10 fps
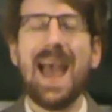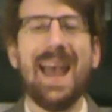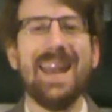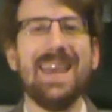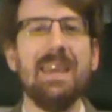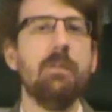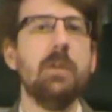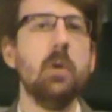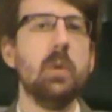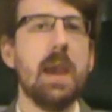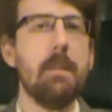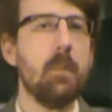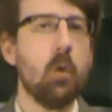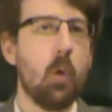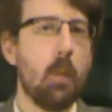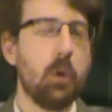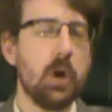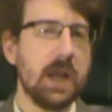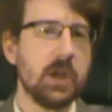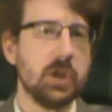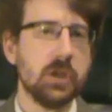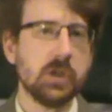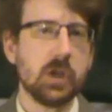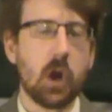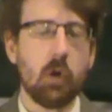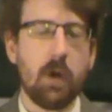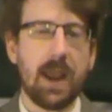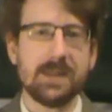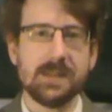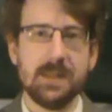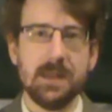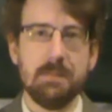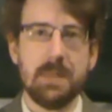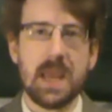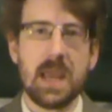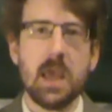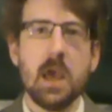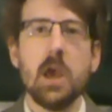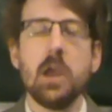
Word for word: And if you get more predictions correct than me,